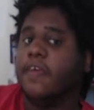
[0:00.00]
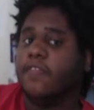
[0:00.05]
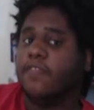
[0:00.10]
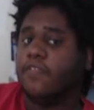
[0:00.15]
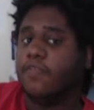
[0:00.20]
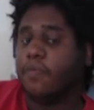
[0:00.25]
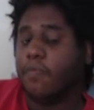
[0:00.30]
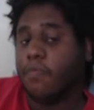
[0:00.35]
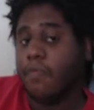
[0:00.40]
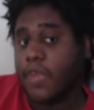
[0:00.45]

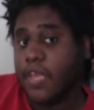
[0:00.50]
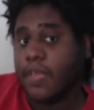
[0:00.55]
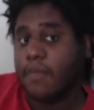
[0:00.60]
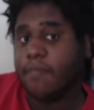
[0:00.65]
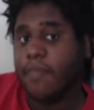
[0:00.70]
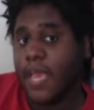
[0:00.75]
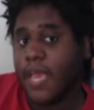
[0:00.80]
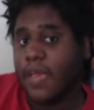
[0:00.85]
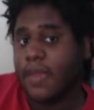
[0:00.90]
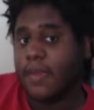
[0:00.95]
three
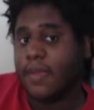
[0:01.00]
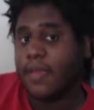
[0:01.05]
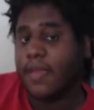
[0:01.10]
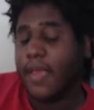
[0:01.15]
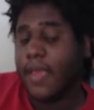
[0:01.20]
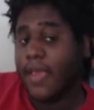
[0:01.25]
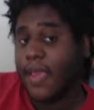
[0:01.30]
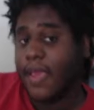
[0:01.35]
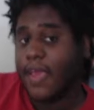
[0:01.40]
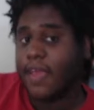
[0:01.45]
mana
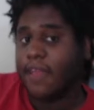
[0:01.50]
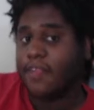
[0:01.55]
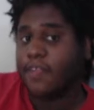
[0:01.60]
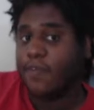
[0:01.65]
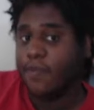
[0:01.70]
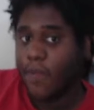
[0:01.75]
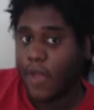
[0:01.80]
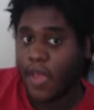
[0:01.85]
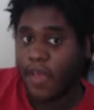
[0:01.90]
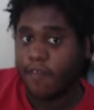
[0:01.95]
and
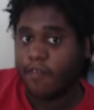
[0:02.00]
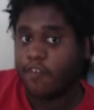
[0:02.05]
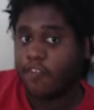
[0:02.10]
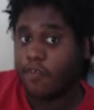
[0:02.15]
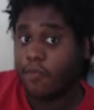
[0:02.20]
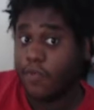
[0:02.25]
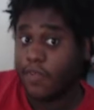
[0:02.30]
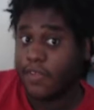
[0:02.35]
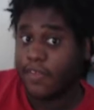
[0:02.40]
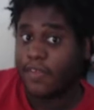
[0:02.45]
you have
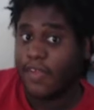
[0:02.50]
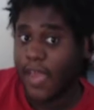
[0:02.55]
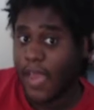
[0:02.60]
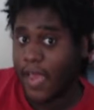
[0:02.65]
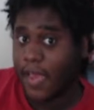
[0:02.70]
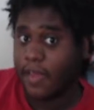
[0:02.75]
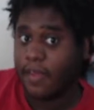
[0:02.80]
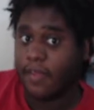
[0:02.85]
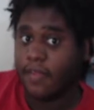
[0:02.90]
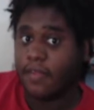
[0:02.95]
to
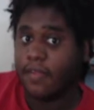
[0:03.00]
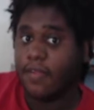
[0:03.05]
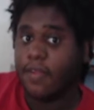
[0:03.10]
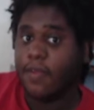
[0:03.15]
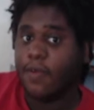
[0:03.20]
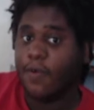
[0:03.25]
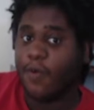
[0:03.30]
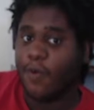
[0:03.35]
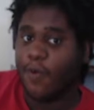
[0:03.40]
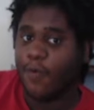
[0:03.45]
attack.
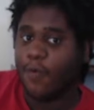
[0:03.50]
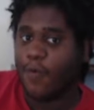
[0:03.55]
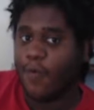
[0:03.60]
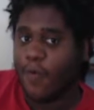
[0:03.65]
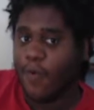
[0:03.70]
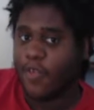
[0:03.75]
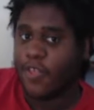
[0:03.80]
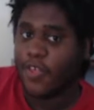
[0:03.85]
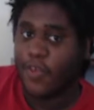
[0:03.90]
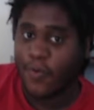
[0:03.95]

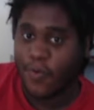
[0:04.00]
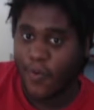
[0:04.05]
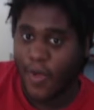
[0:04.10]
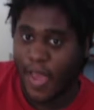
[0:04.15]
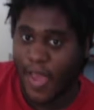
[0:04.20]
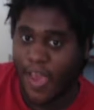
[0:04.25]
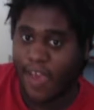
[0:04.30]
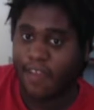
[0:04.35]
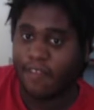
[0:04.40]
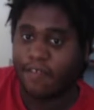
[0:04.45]
You
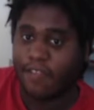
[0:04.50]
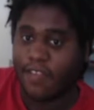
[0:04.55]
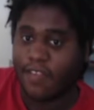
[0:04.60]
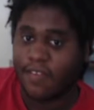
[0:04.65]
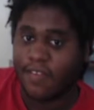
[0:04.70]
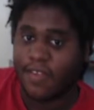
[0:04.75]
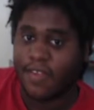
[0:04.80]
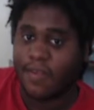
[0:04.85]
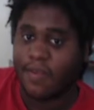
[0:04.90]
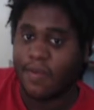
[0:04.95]
have to
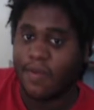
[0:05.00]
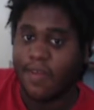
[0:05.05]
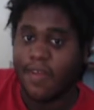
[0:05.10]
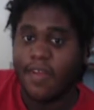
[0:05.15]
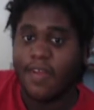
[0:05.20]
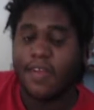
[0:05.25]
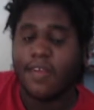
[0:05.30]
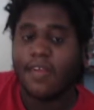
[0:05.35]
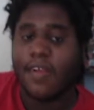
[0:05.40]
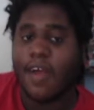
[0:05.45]
deal
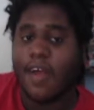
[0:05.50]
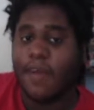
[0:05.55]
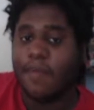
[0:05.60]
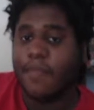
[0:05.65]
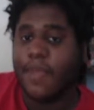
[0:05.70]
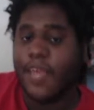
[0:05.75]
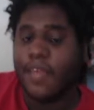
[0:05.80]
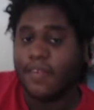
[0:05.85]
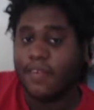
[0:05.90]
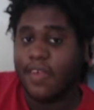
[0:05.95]

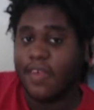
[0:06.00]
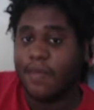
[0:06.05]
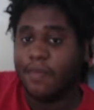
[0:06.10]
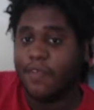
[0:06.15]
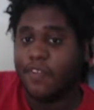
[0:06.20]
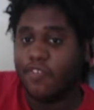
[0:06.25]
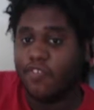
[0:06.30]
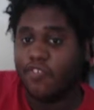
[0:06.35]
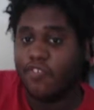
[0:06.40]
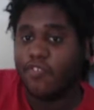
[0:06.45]
combat
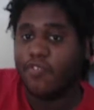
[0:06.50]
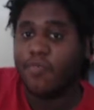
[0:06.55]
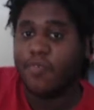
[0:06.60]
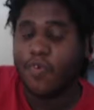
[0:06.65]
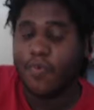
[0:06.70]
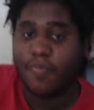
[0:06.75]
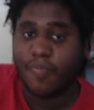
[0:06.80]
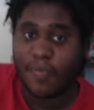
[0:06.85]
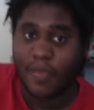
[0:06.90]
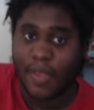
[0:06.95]
damage to
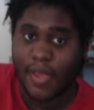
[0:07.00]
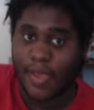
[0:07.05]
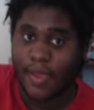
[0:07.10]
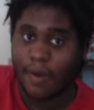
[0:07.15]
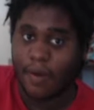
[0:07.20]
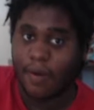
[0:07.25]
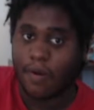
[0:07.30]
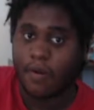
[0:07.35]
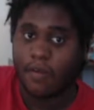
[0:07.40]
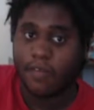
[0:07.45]
a
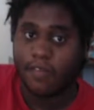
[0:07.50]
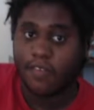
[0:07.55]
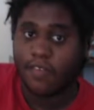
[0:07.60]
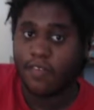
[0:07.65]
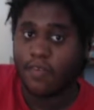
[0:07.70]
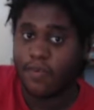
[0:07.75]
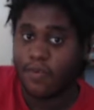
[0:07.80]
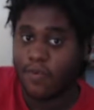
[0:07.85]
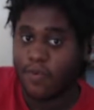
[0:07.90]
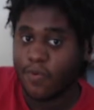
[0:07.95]
player
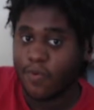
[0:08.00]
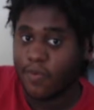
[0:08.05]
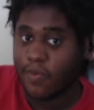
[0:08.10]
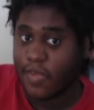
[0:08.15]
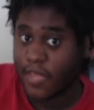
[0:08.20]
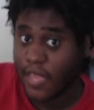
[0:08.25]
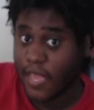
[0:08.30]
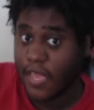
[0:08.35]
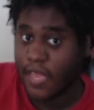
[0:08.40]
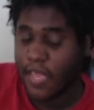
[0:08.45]
to
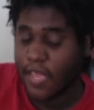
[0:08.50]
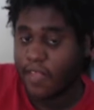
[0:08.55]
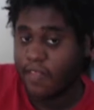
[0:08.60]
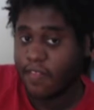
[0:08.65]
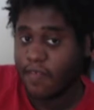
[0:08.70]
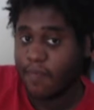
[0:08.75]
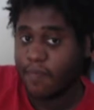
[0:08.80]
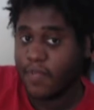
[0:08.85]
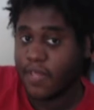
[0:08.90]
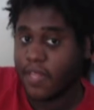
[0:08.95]
get his
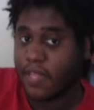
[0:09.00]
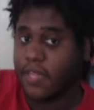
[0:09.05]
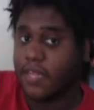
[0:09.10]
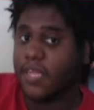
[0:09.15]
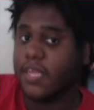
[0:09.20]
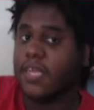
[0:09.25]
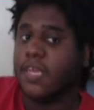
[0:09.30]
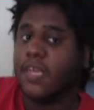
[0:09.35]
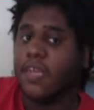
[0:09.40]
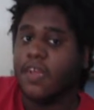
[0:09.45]

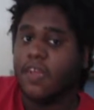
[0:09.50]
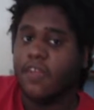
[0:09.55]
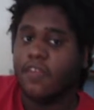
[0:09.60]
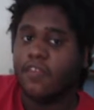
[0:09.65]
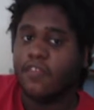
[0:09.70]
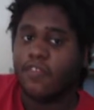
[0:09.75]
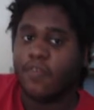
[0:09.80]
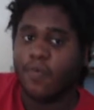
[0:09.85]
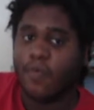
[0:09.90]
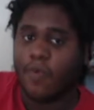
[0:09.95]
ability
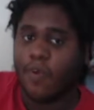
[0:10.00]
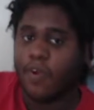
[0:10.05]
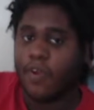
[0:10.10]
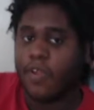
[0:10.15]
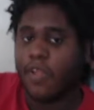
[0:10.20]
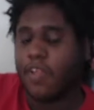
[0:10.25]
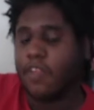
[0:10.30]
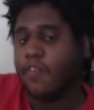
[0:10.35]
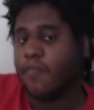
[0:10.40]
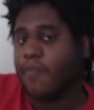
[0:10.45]
to
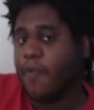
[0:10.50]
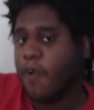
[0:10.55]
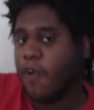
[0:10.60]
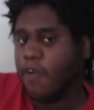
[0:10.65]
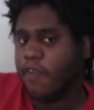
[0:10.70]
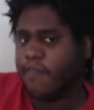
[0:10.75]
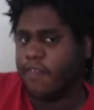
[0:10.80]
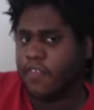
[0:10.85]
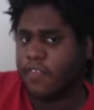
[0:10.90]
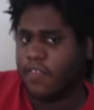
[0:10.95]
work. It's part
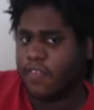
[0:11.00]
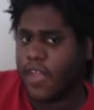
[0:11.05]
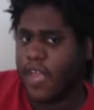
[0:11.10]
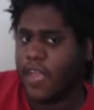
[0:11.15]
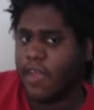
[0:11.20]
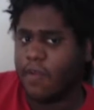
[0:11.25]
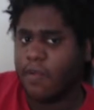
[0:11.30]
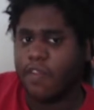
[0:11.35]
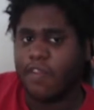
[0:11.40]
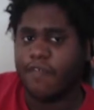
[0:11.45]
of a
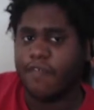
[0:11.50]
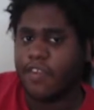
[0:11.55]
cycle of